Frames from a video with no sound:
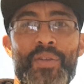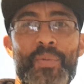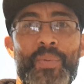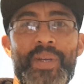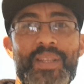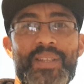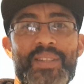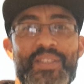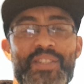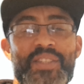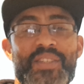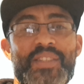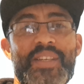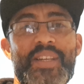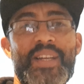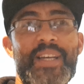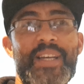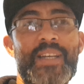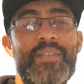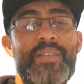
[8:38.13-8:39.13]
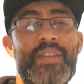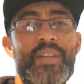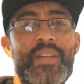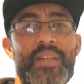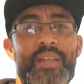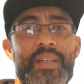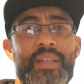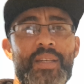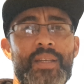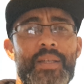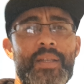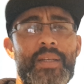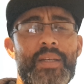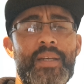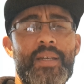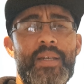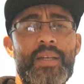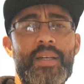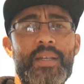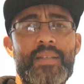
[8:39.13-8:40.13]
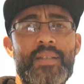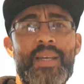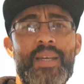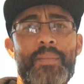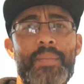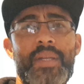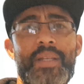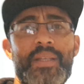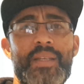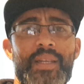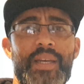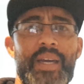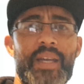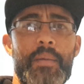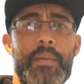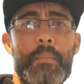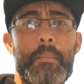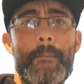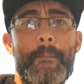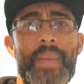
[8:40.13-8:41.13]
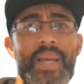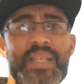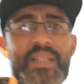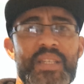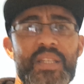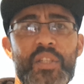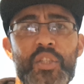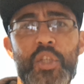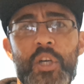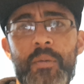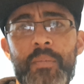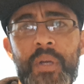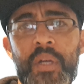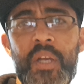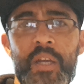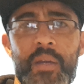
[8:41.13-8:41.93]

the wheels just arrived. Tammy did an amazing job.